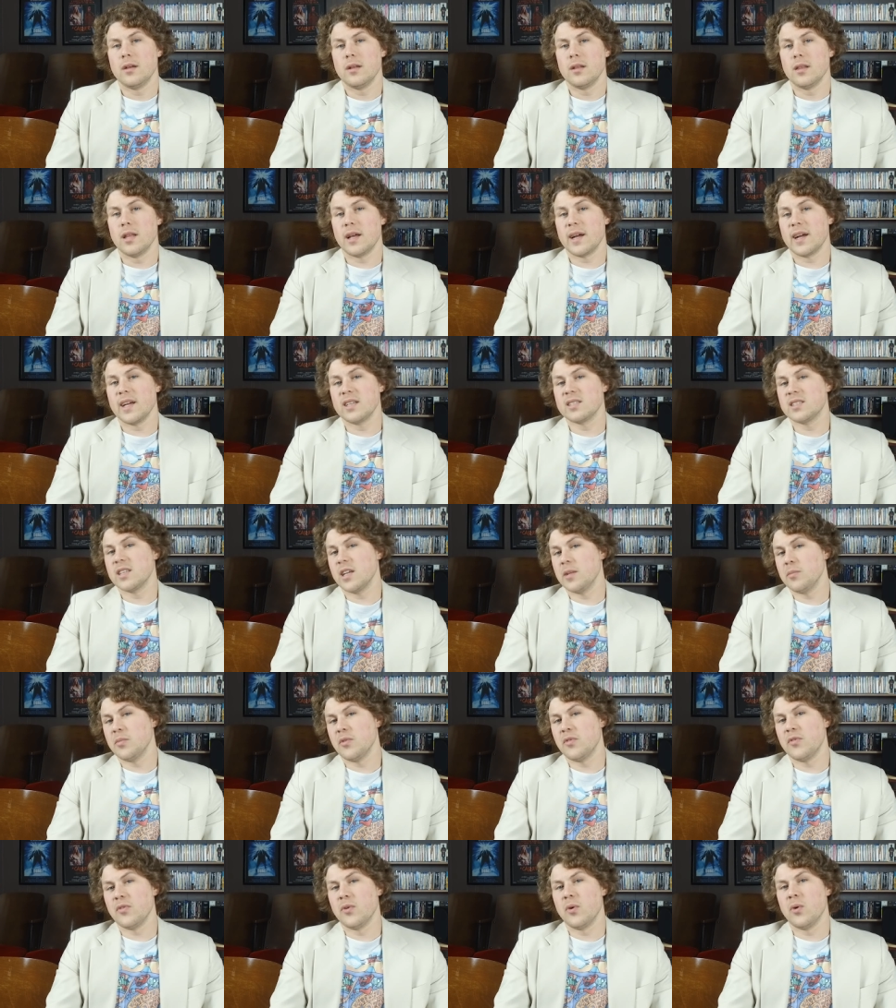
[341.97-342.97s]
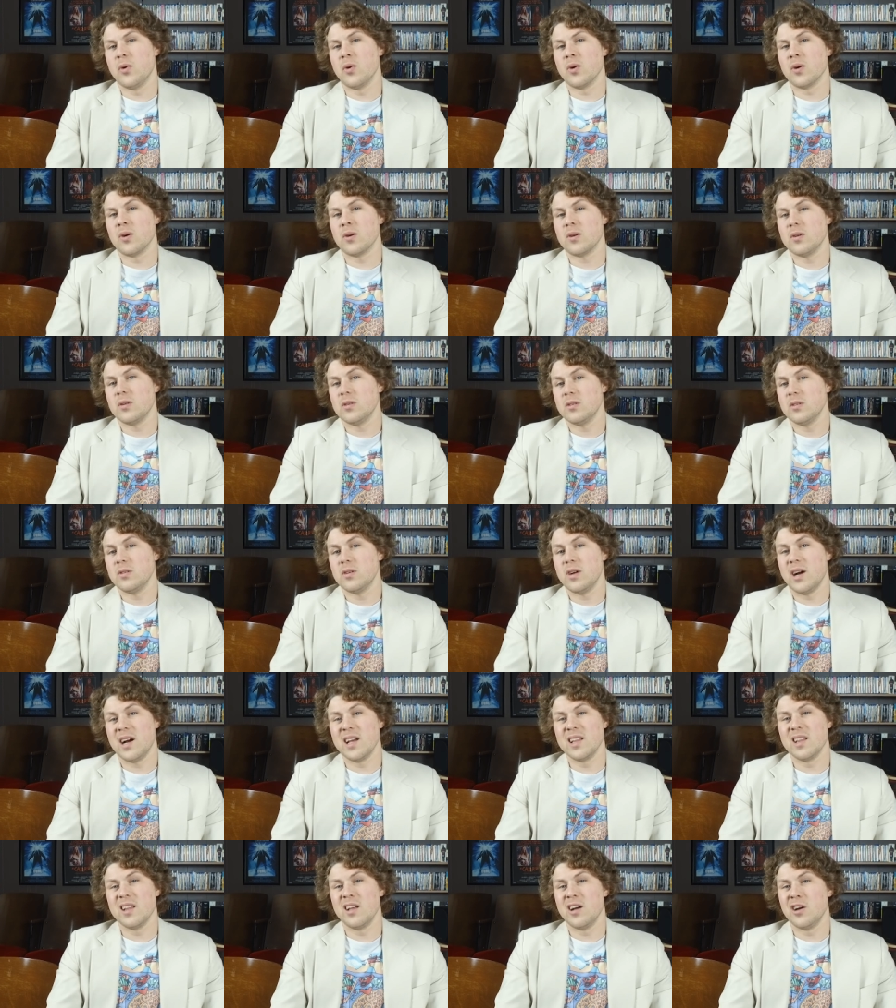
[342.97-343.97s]
Like I said before,
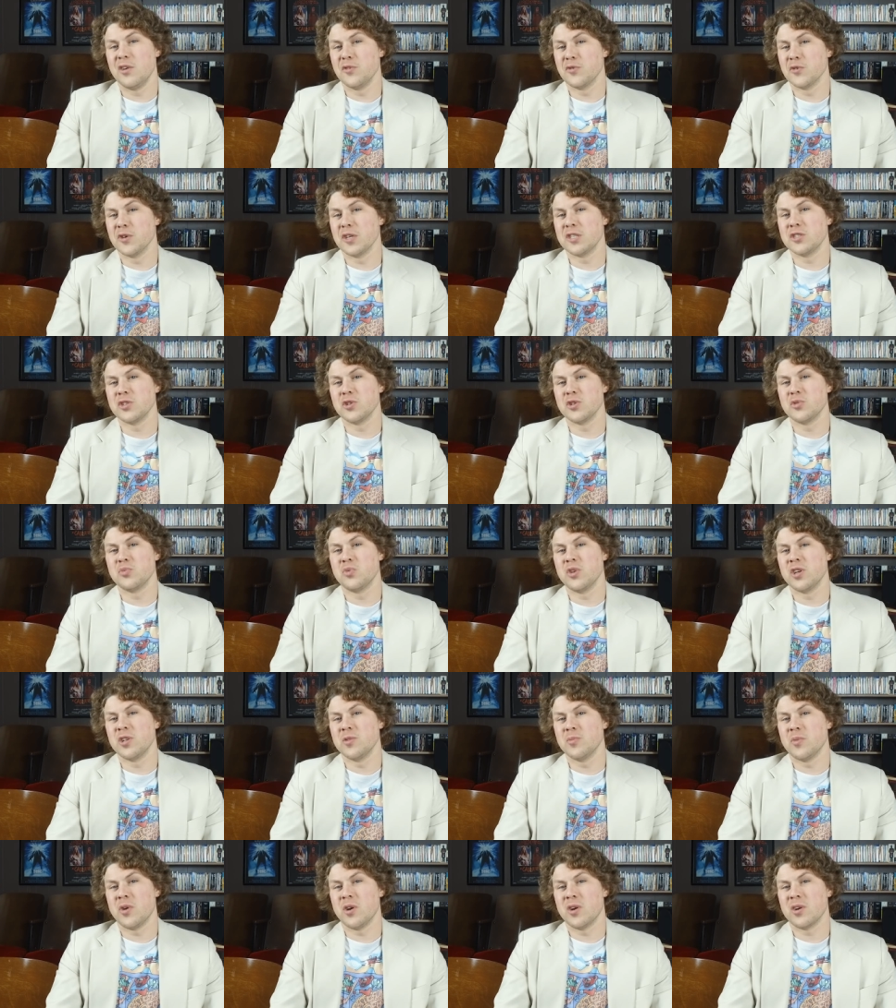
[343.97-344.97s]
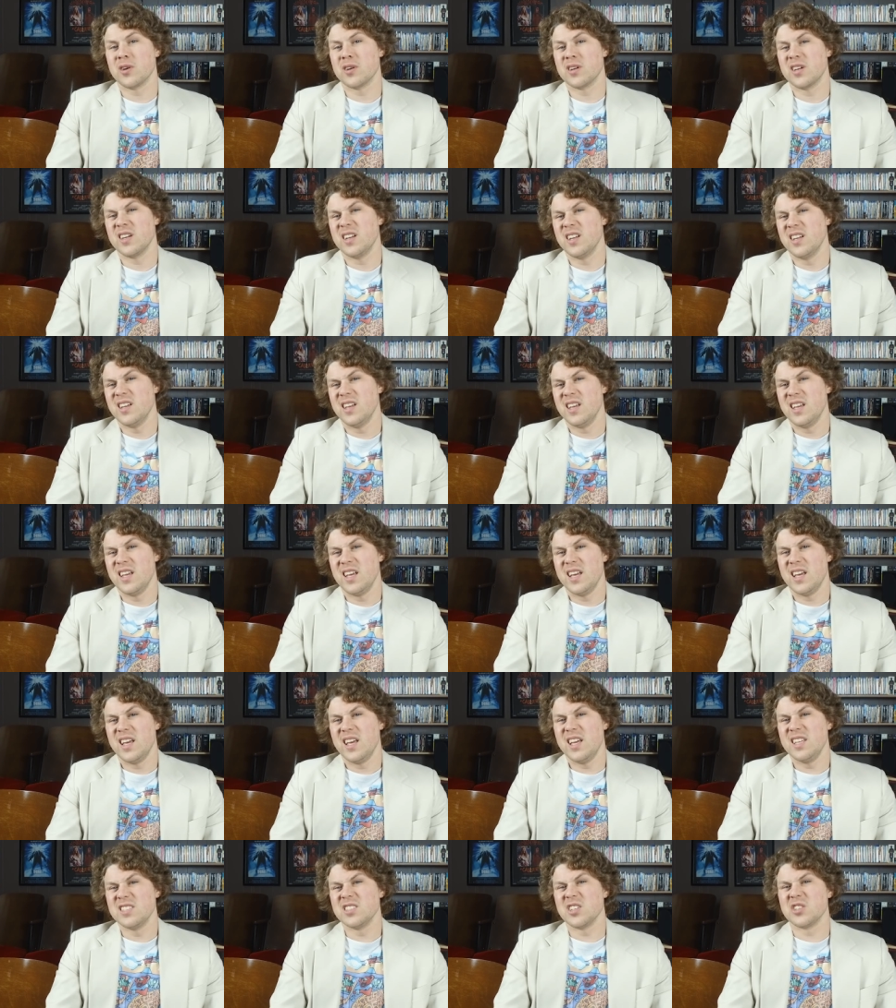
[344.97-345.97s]
I love Richard Widmark.
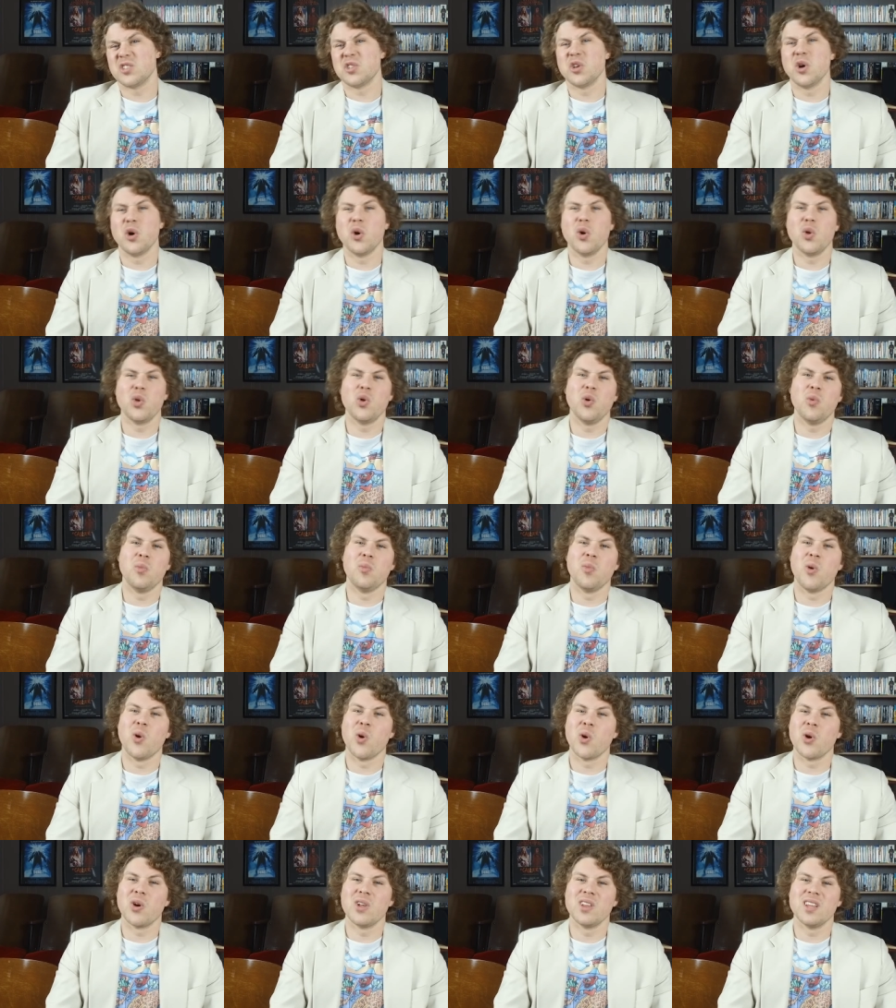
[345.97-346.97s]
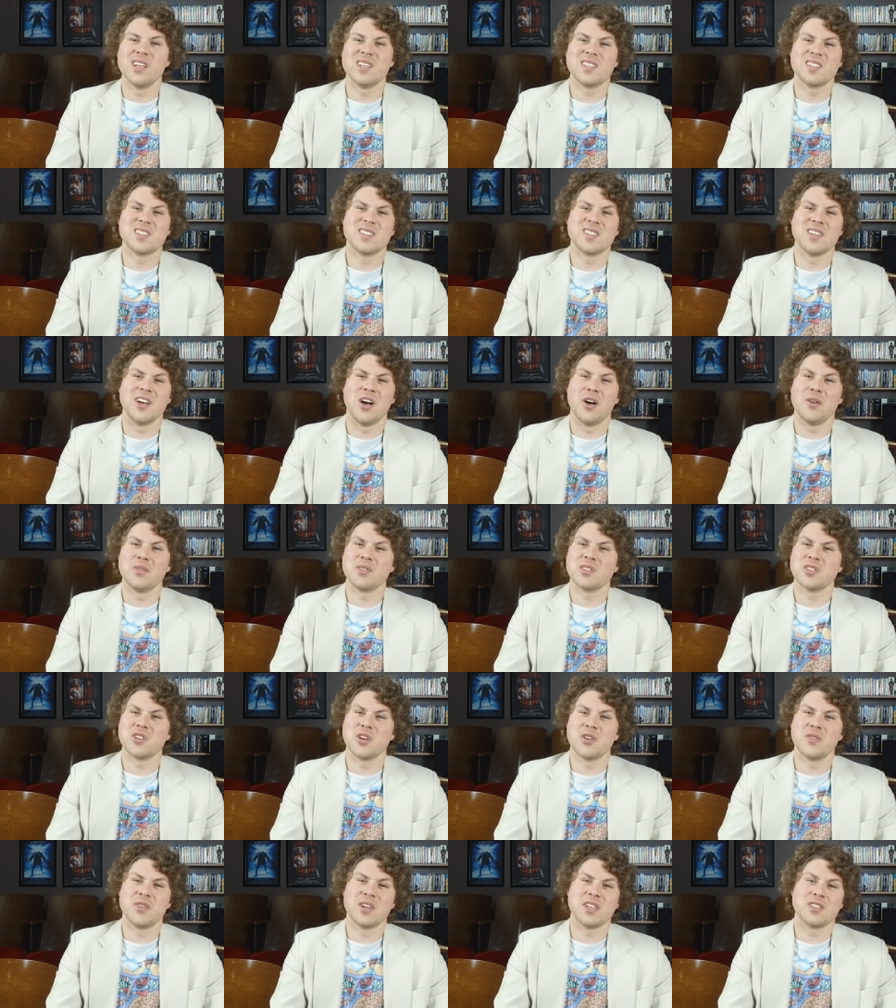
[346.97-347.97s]
He's a total moralist,
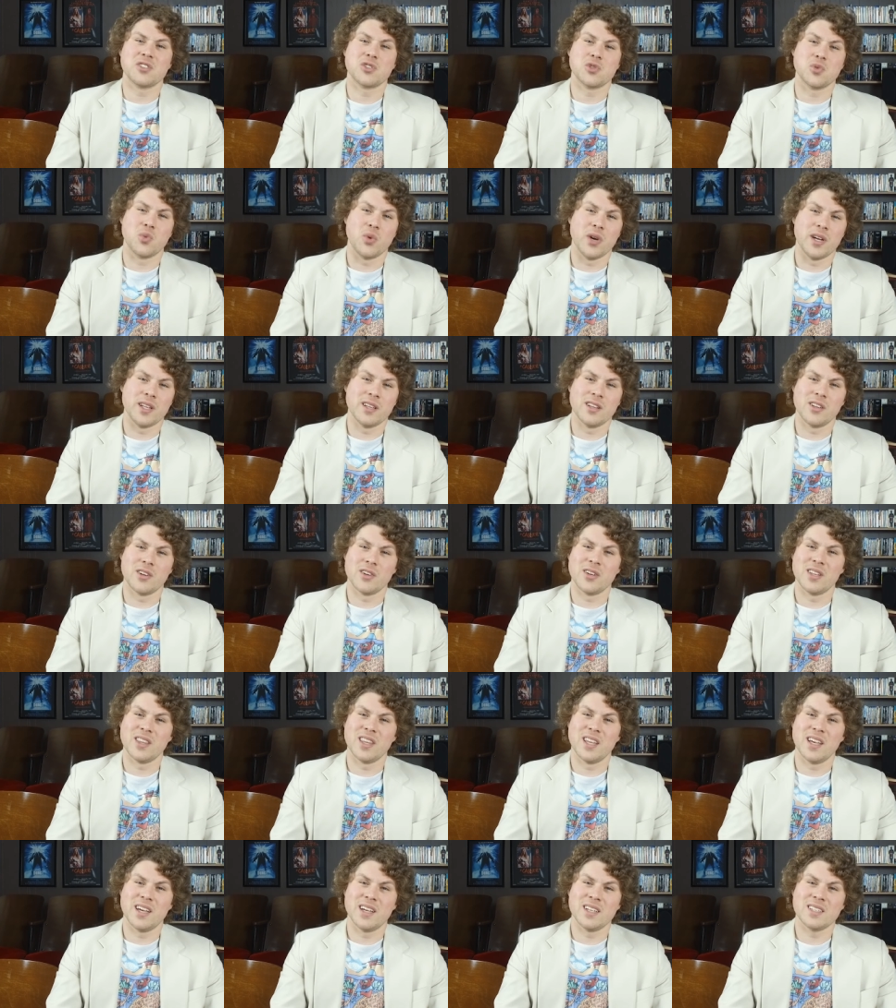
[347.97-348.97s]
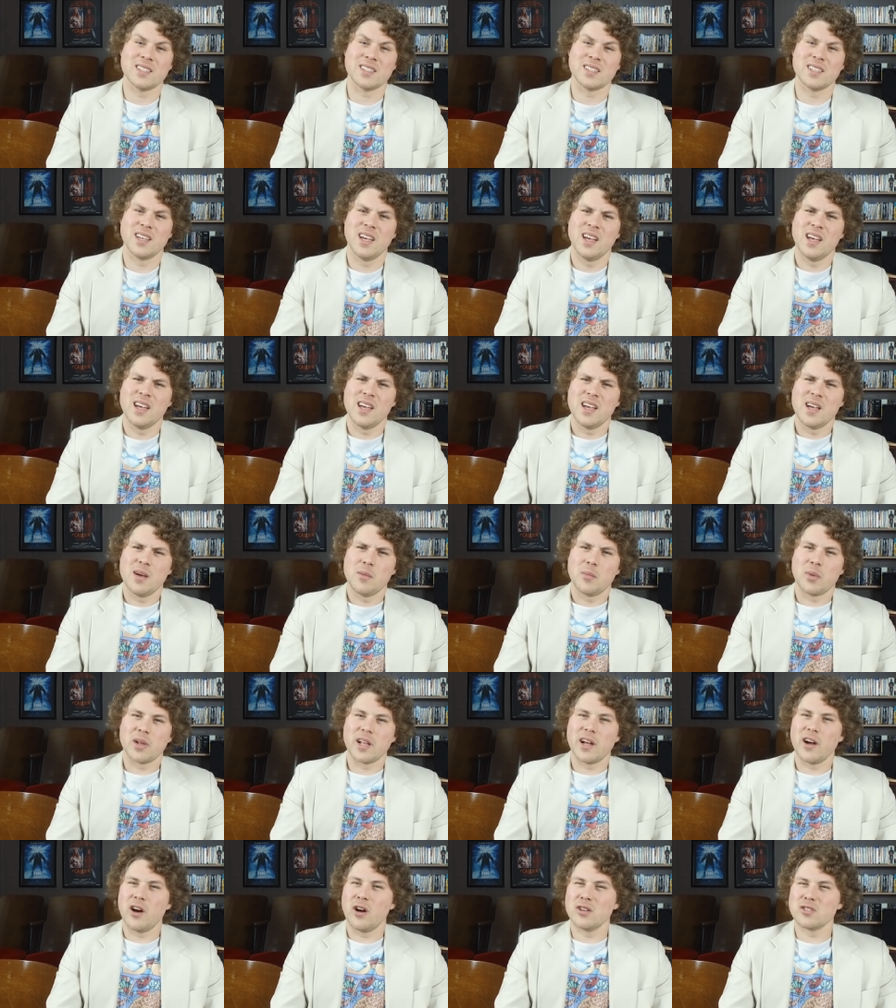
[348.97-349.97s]
self-serving swindler in this, but
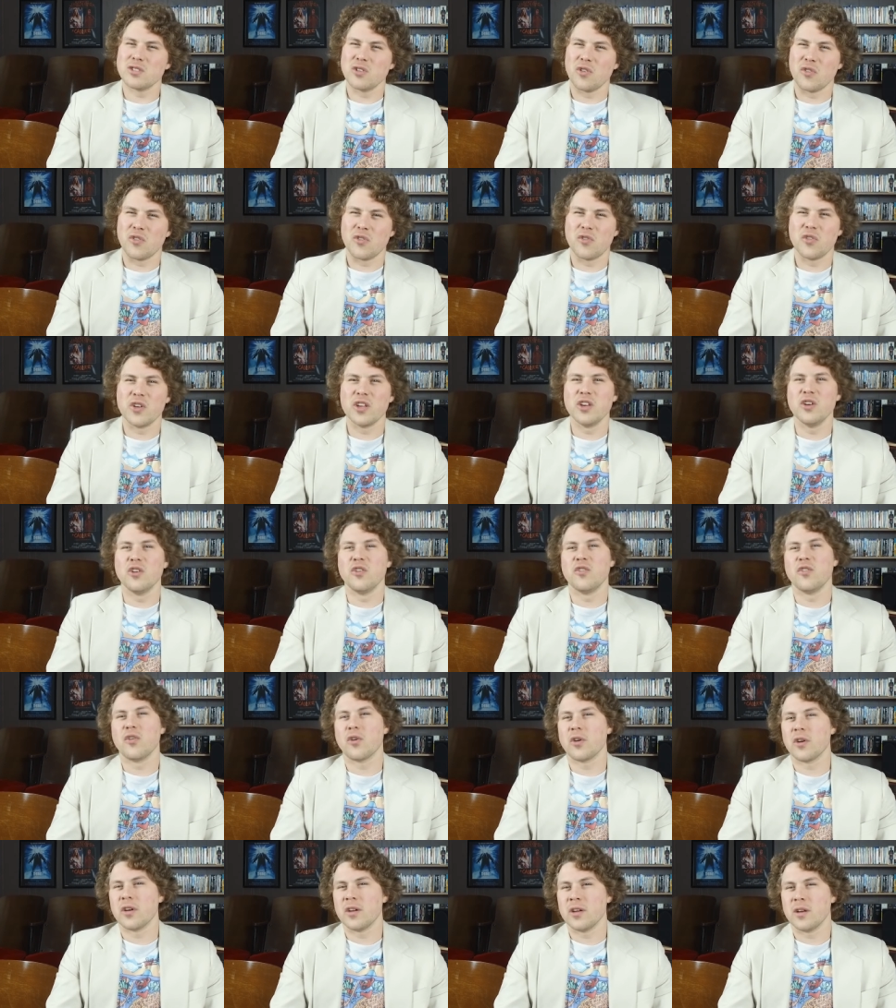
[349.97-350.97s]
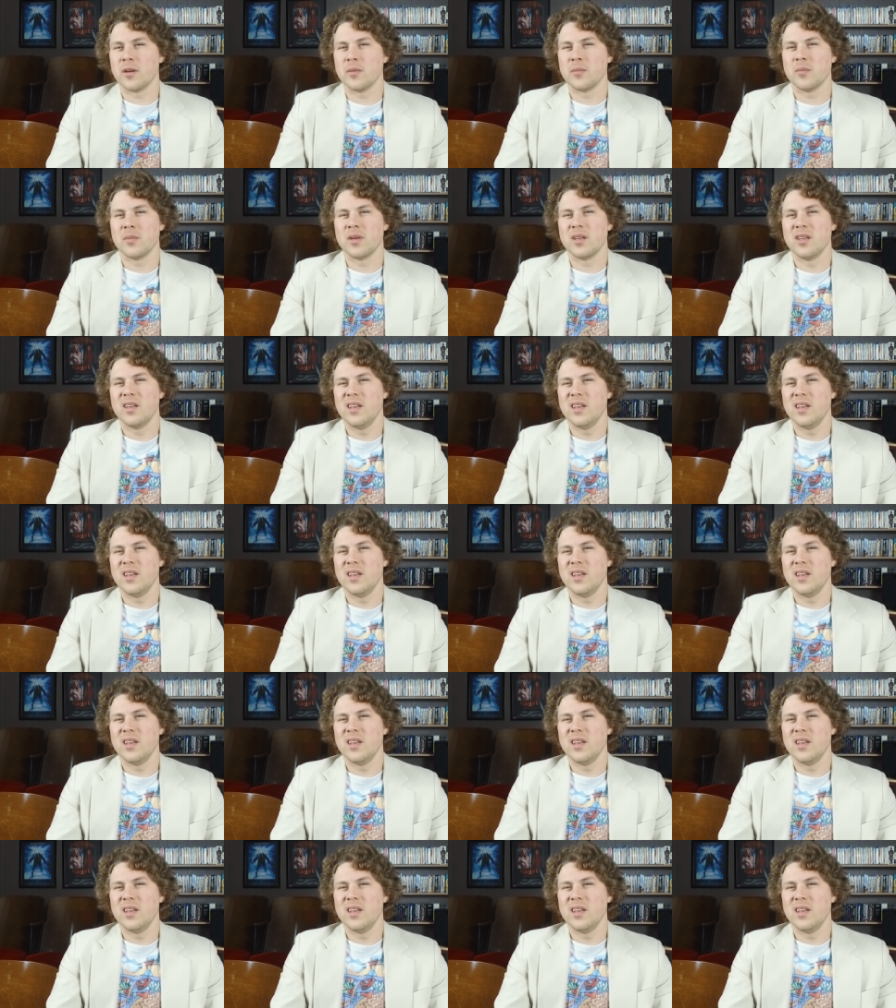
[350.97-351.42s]
I also feel for him.